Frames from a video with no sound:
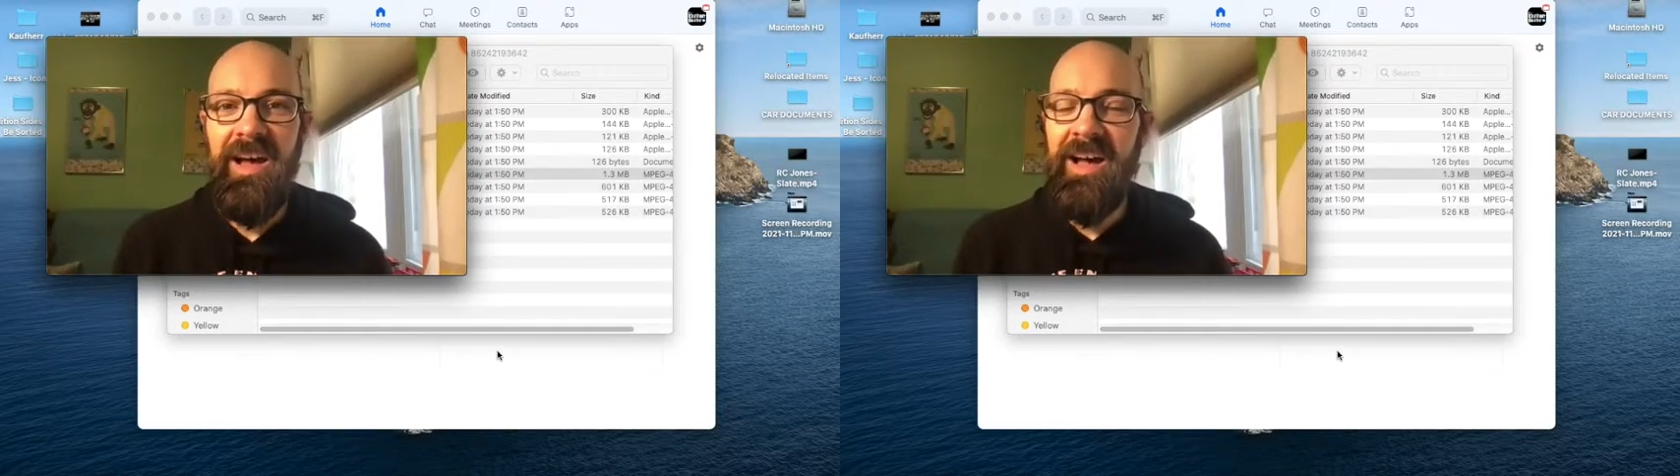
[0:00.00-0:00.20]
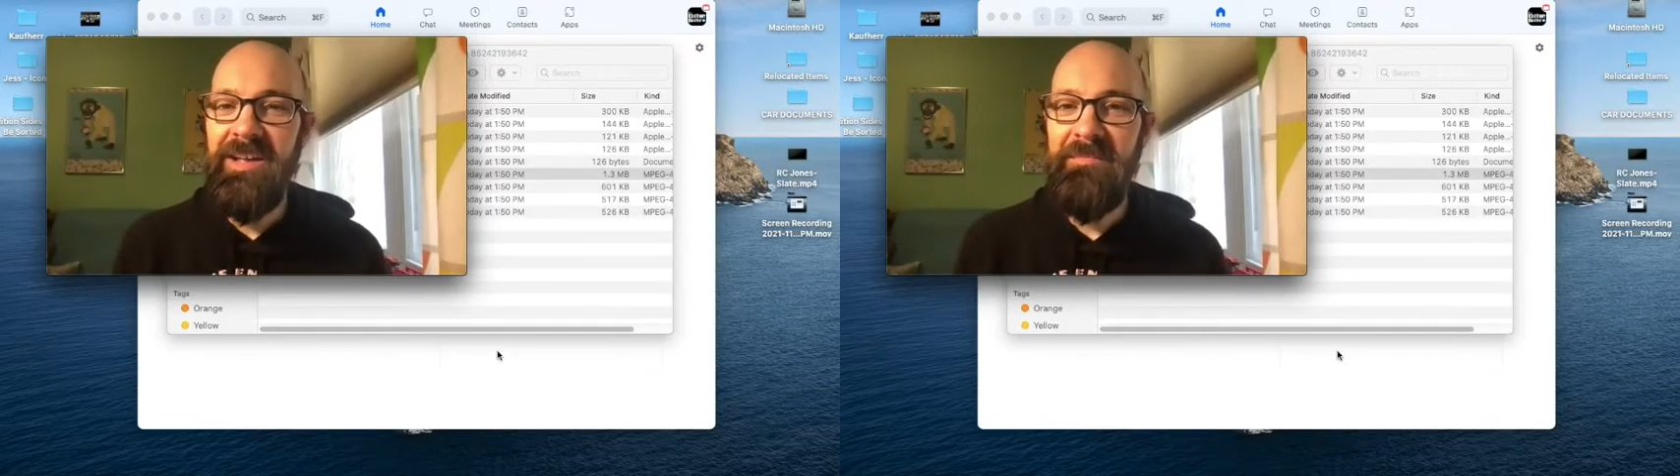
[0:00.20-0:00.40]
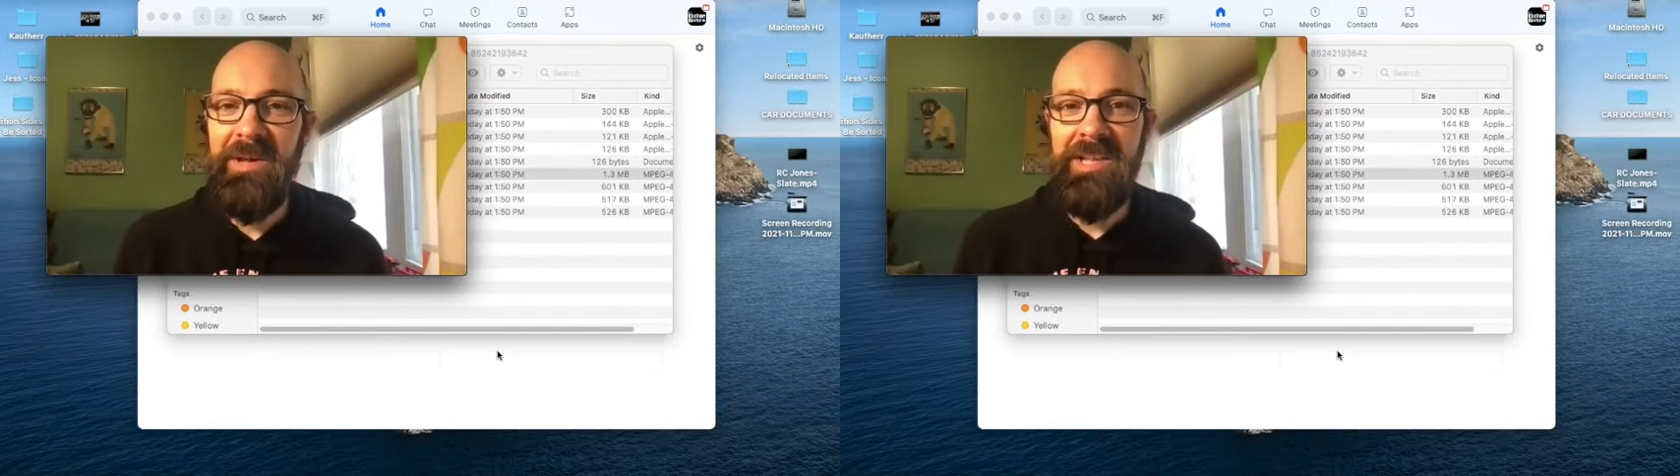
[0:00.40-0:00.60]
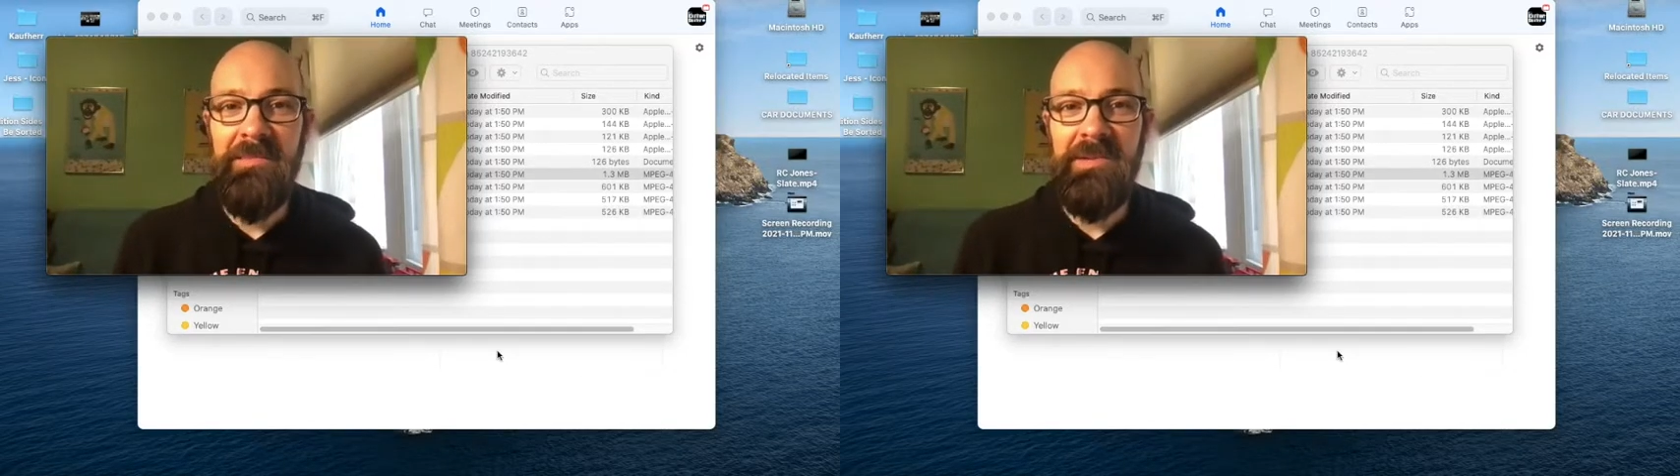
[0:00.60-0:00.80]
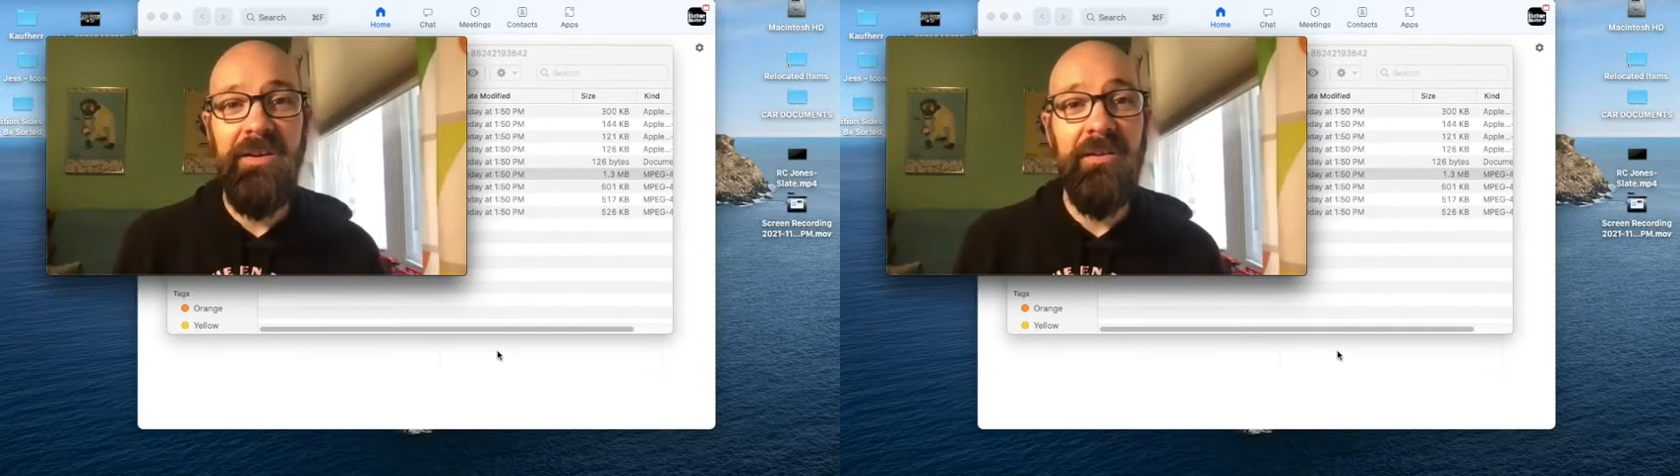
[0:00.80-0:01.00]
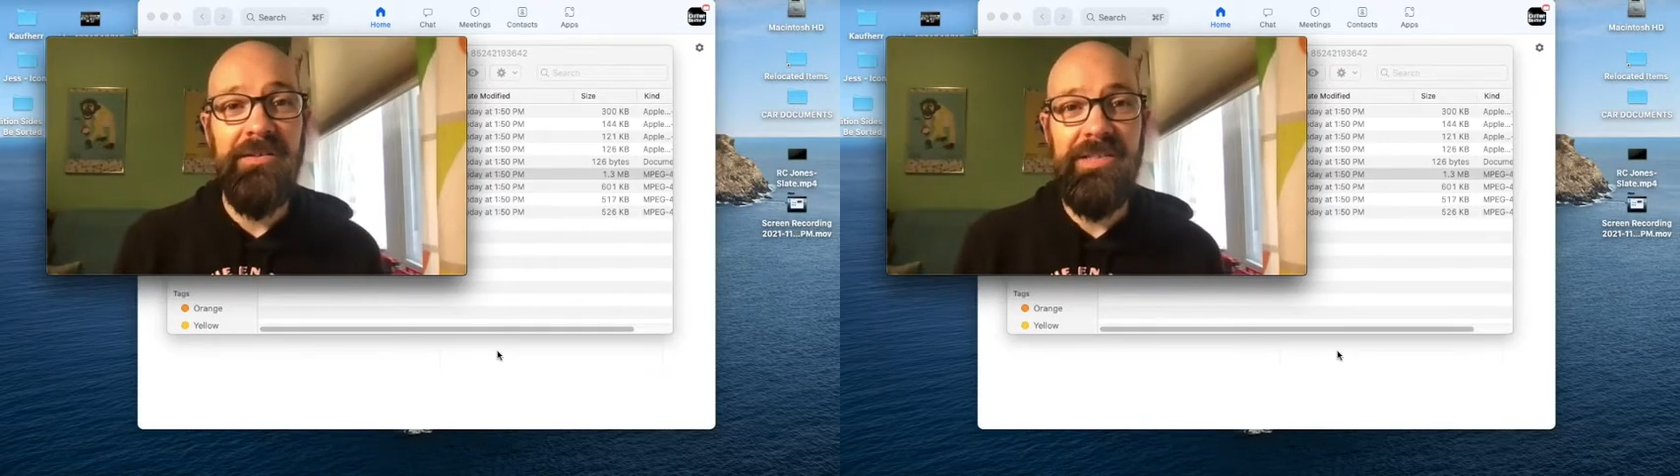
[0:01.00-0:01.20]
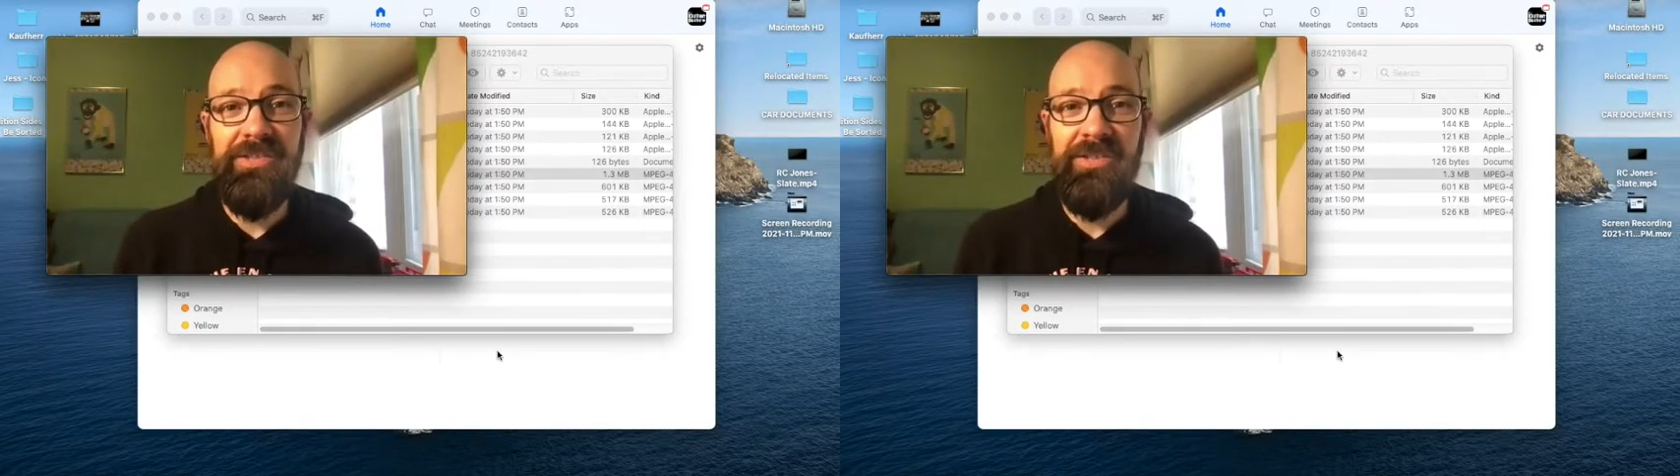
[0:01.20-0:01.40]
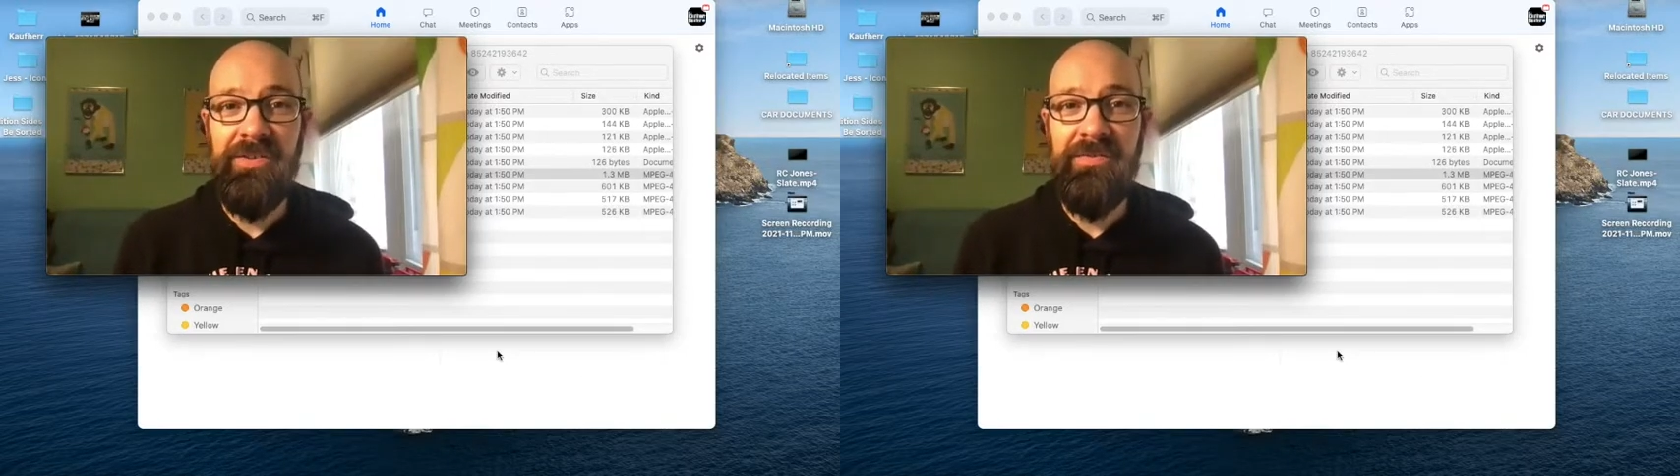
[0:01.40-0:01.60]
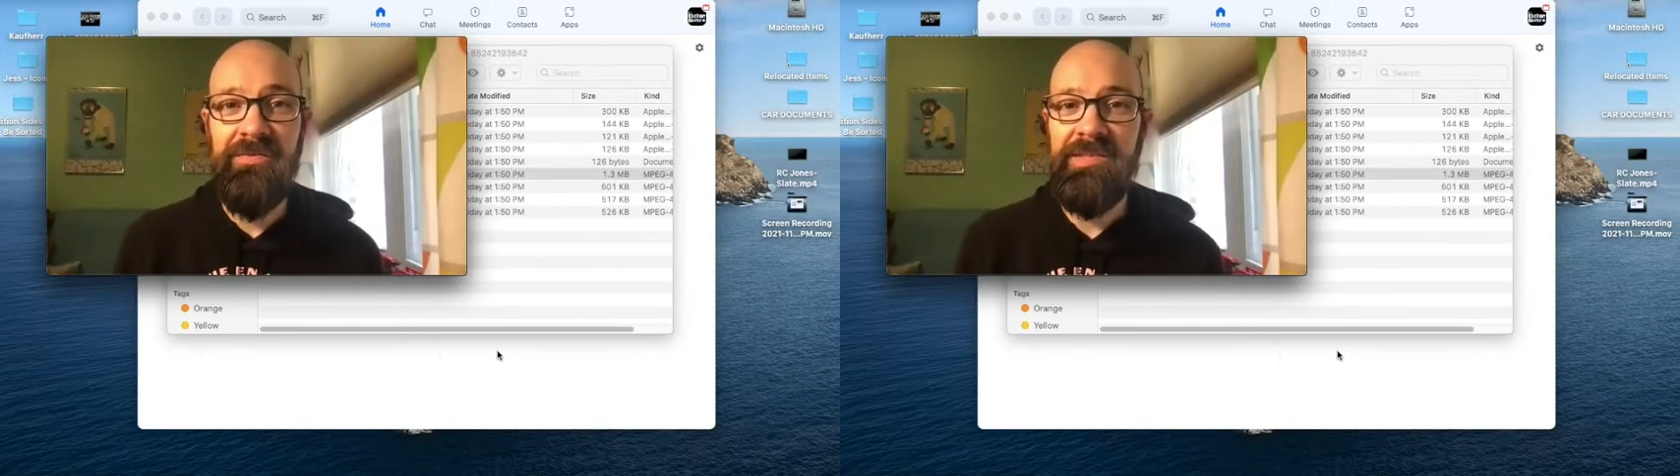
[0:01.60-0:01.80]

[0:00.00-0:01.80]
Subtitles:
Hi, my name is R.C. Jones.